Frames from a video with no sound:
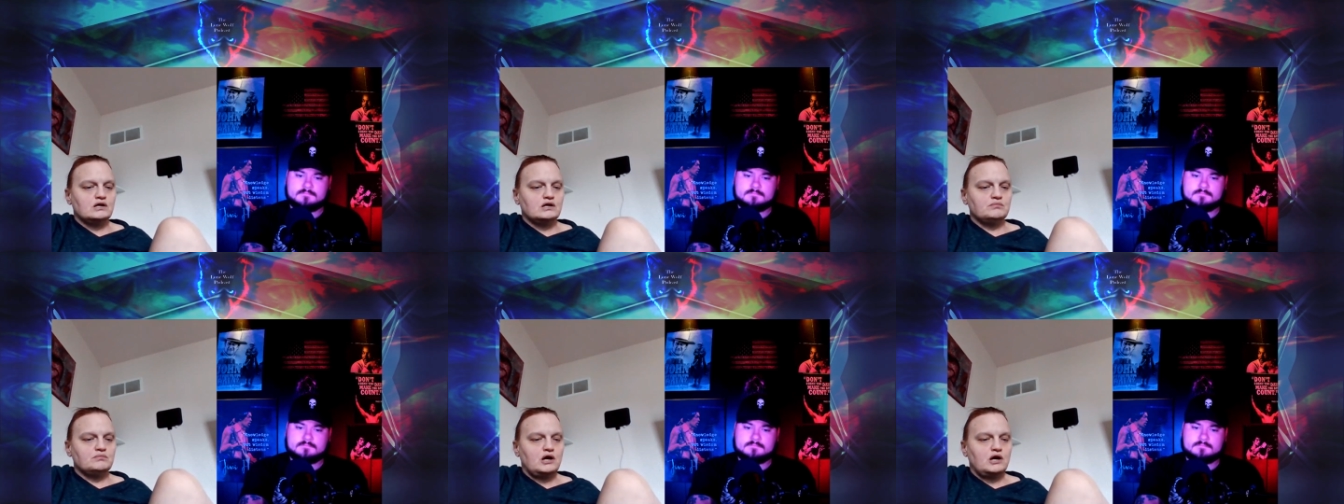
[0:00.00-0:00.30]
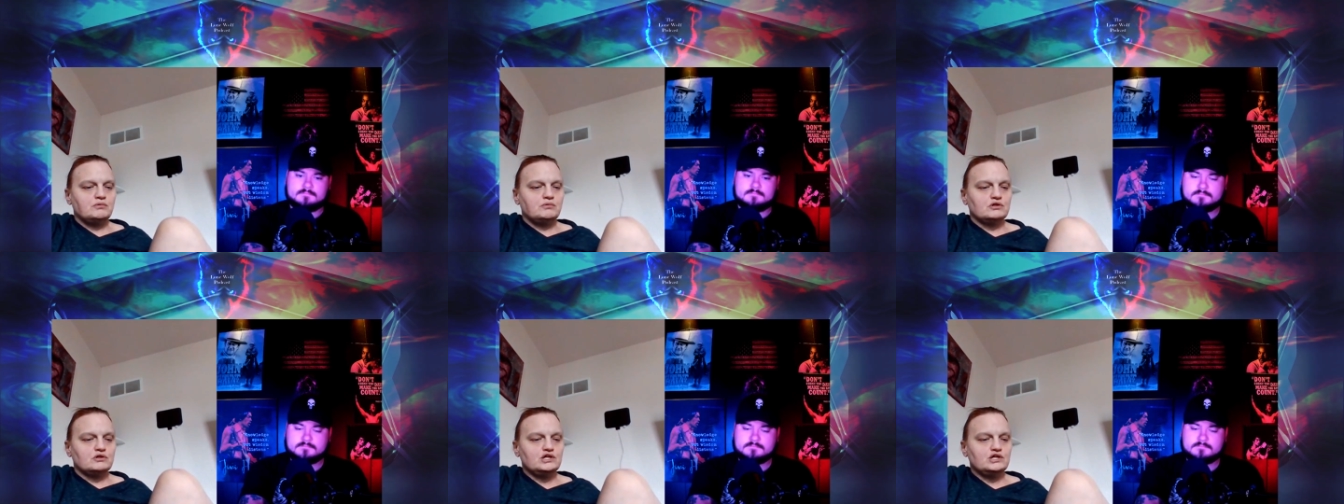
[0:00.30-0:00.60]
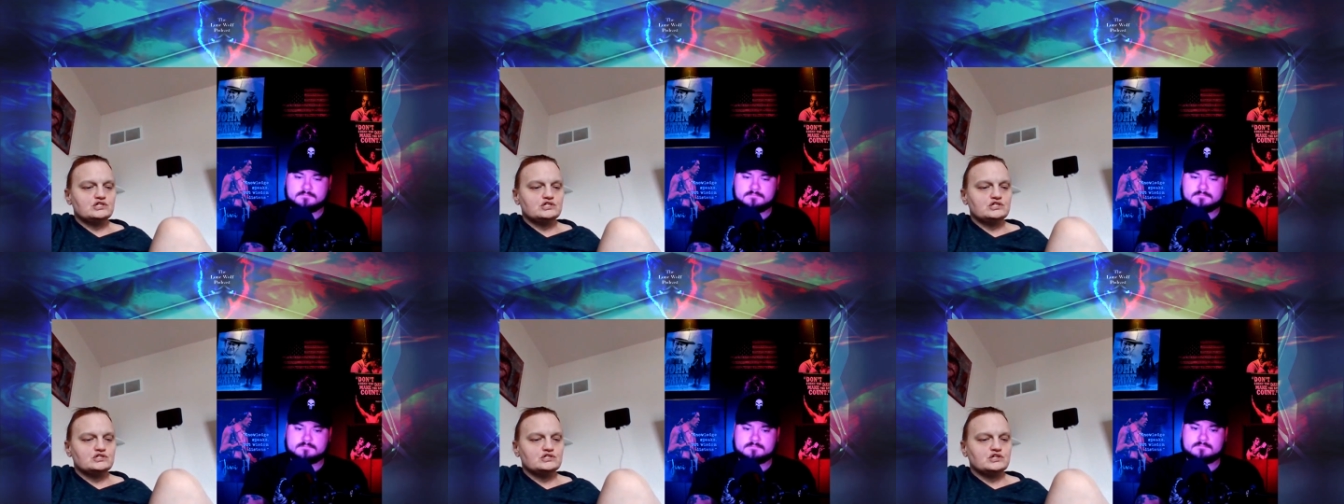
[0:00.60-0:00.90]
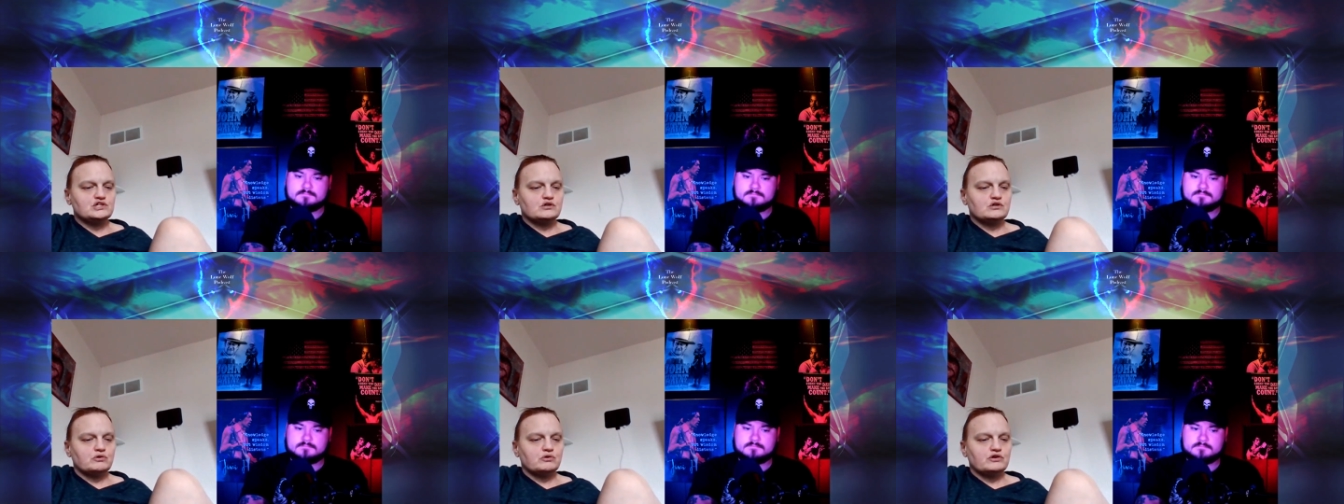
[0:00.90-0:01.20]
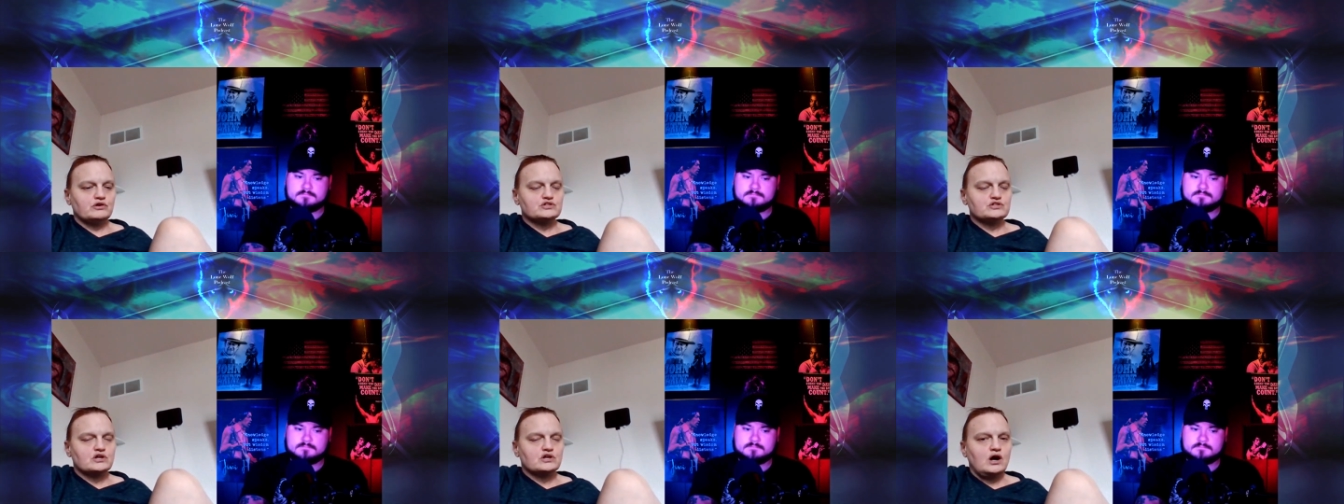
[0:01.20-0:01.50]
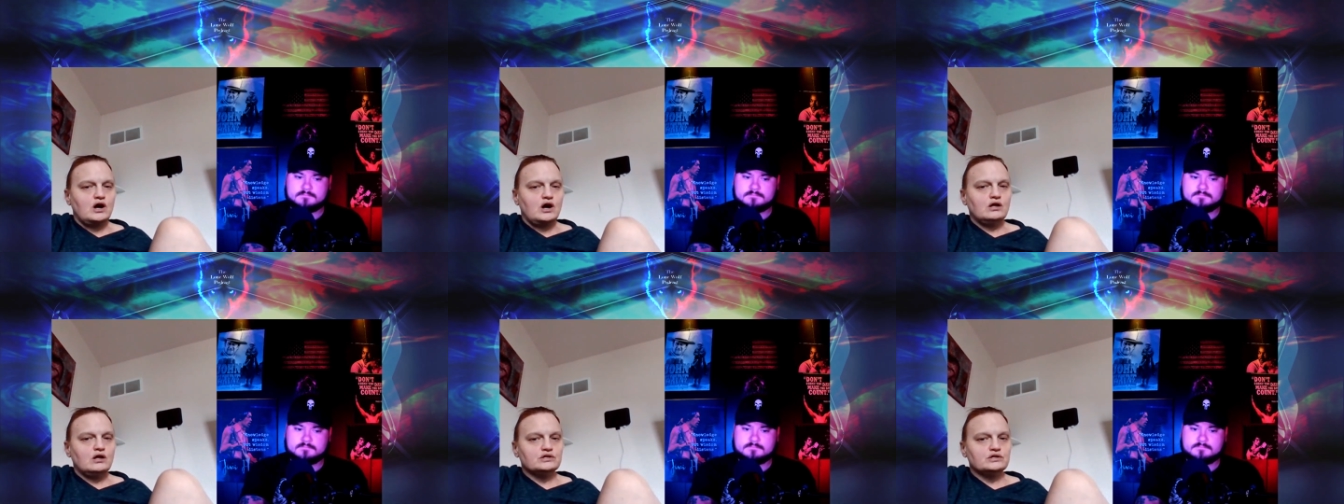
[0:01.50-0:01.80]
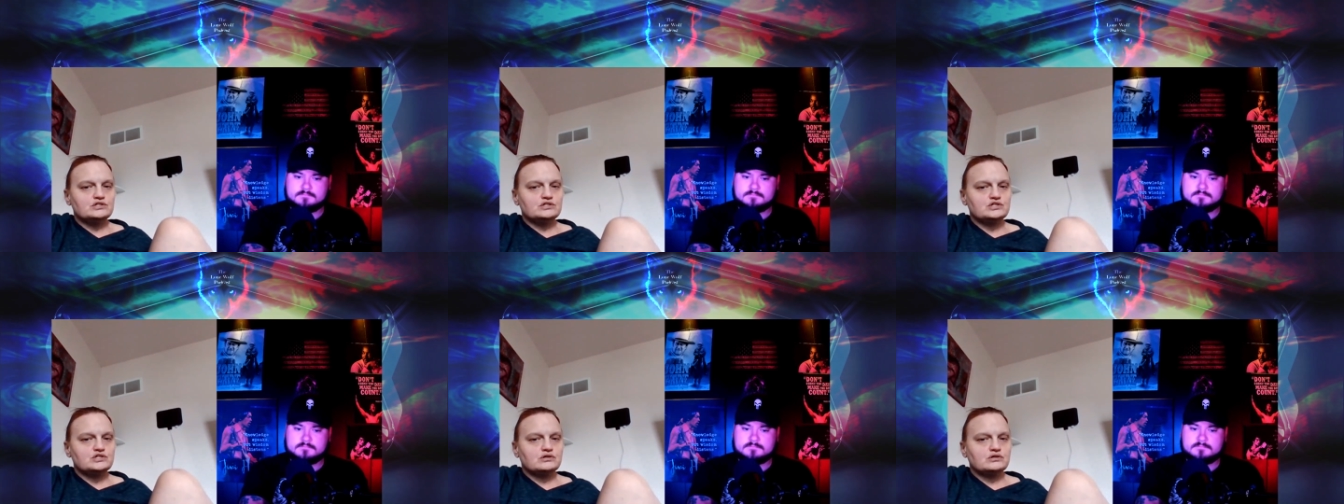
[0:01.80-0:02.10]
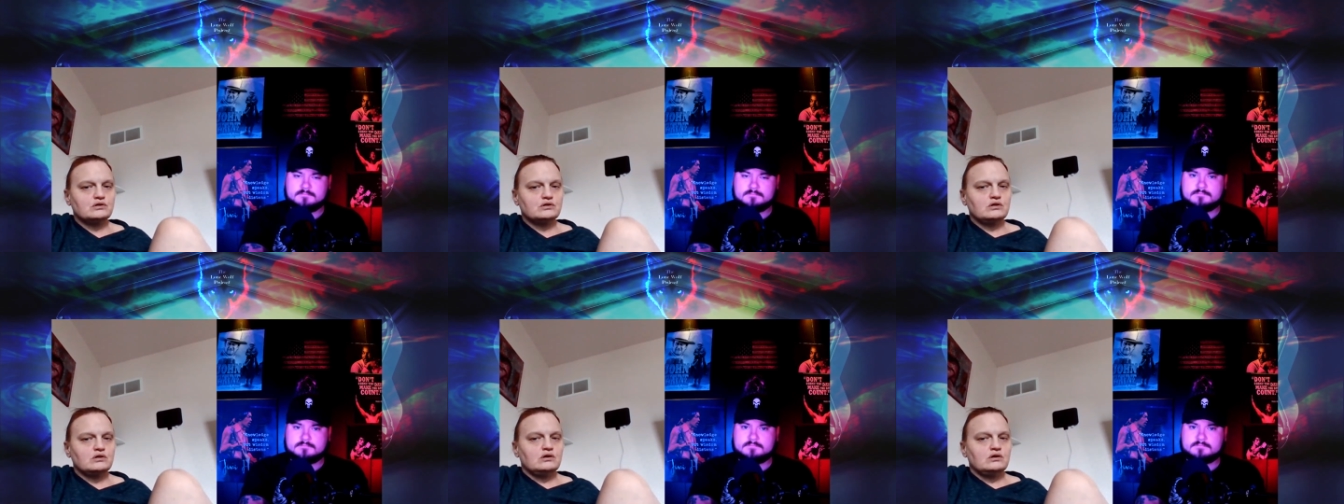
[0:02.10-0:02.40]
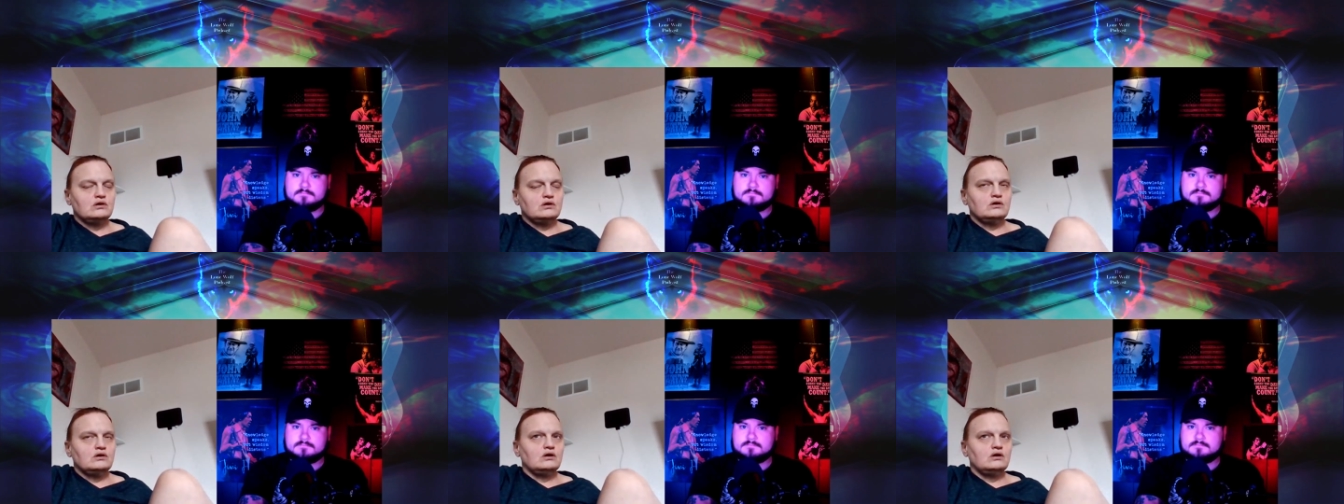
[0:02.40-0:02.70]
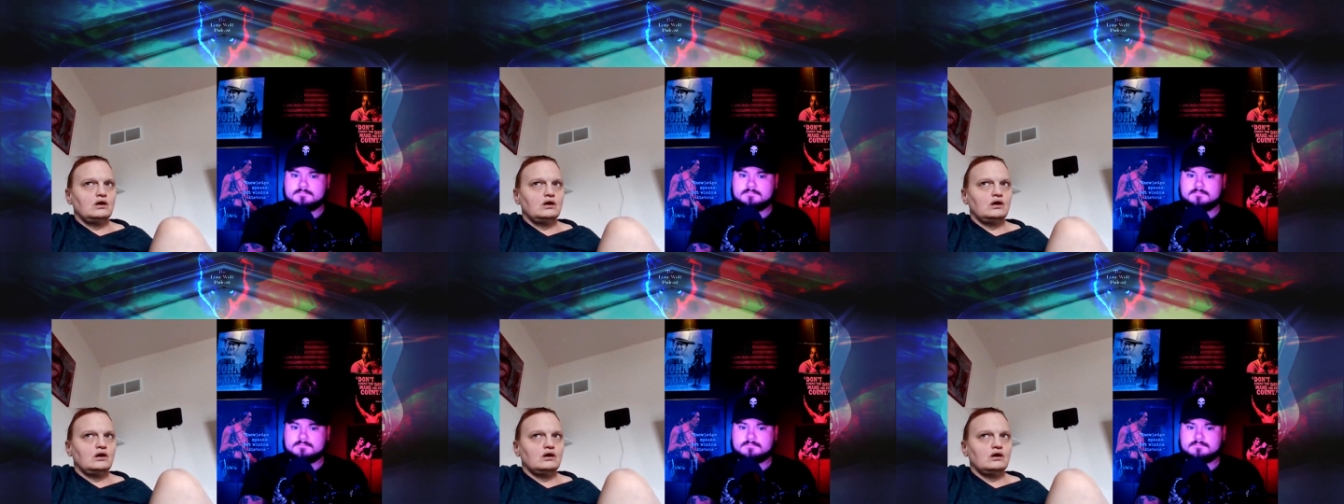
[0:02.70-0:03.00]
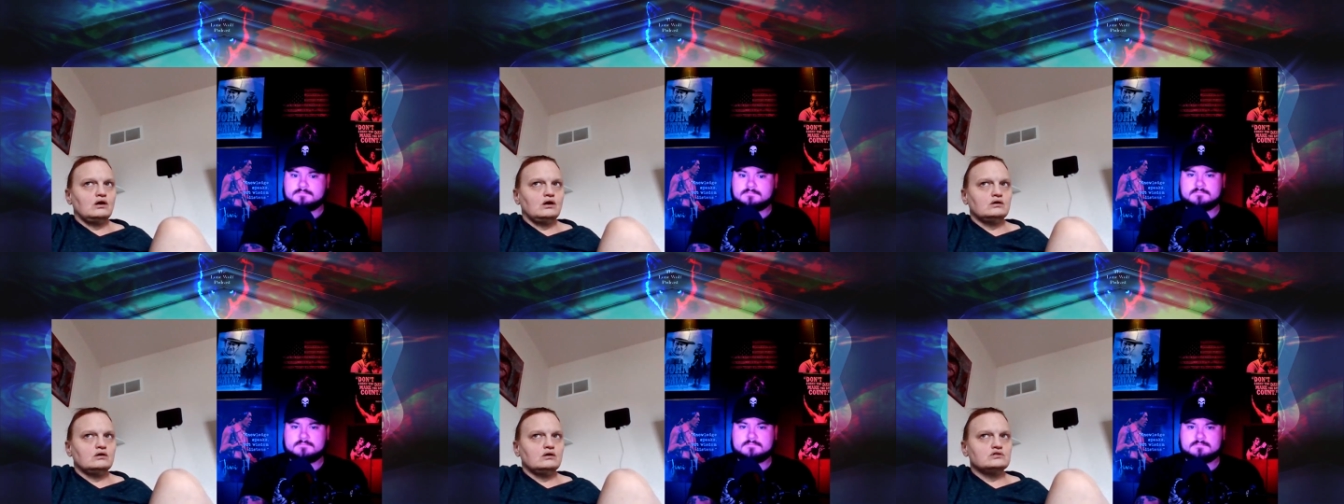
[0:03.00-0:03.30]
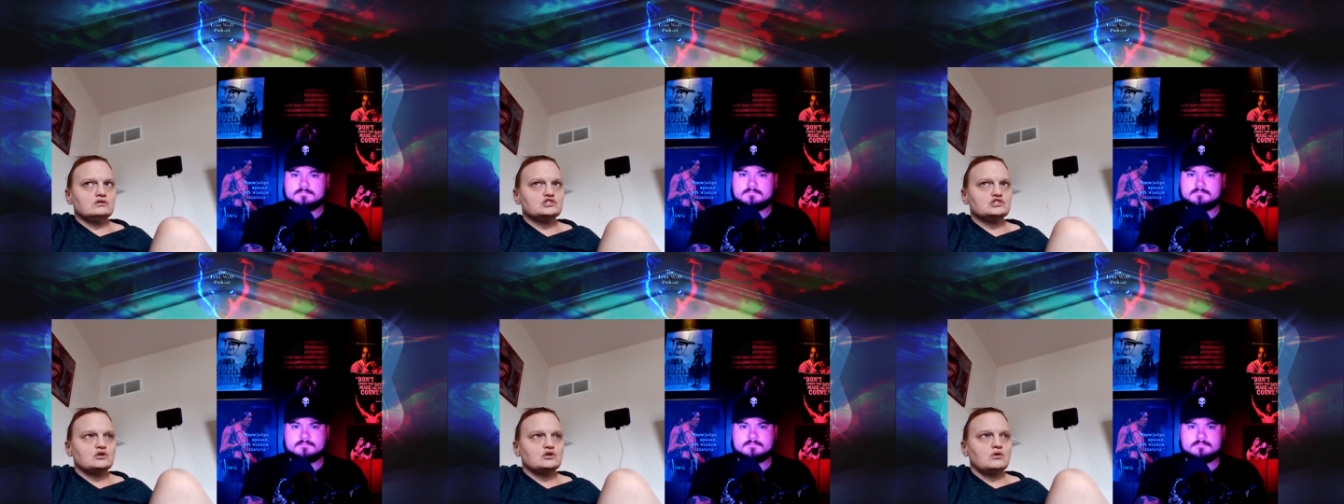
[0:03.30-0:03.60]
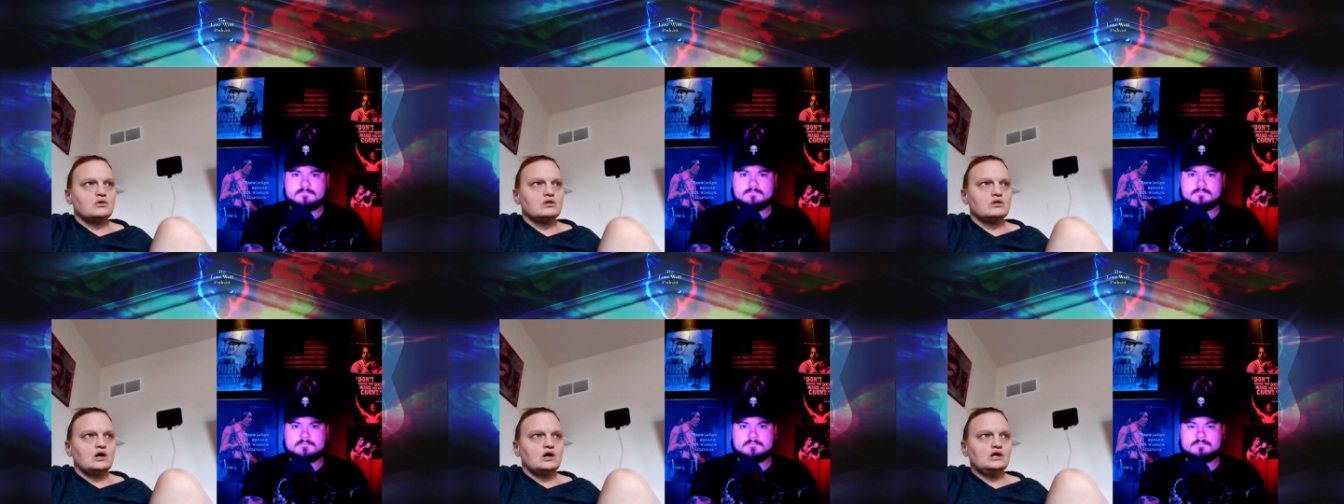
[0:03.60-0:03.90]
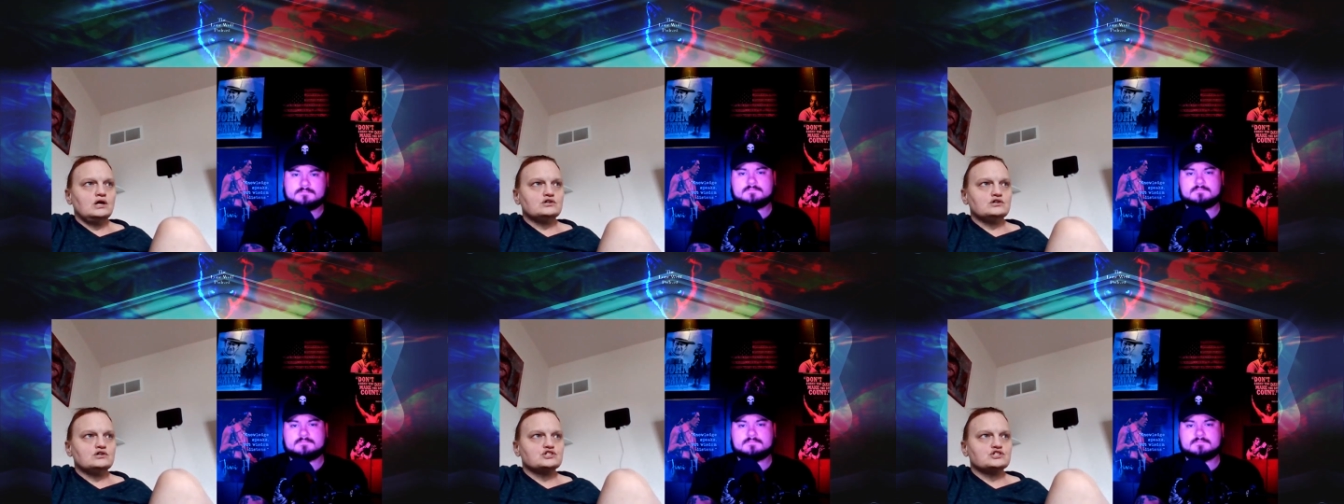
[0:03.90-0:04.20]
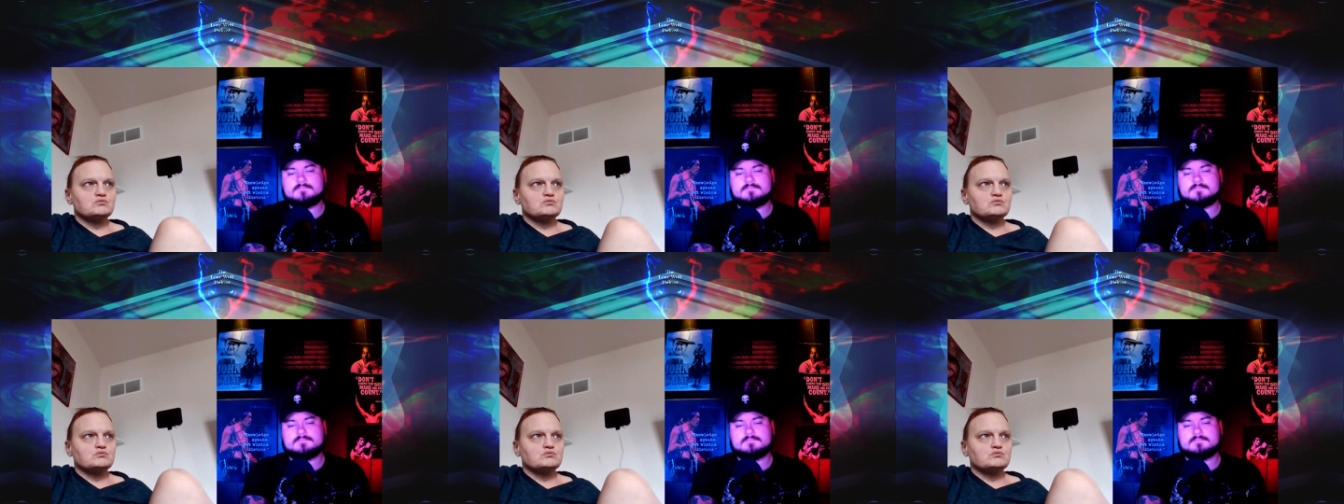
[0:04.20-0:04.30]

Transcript: population center where there's a college. And so a lot of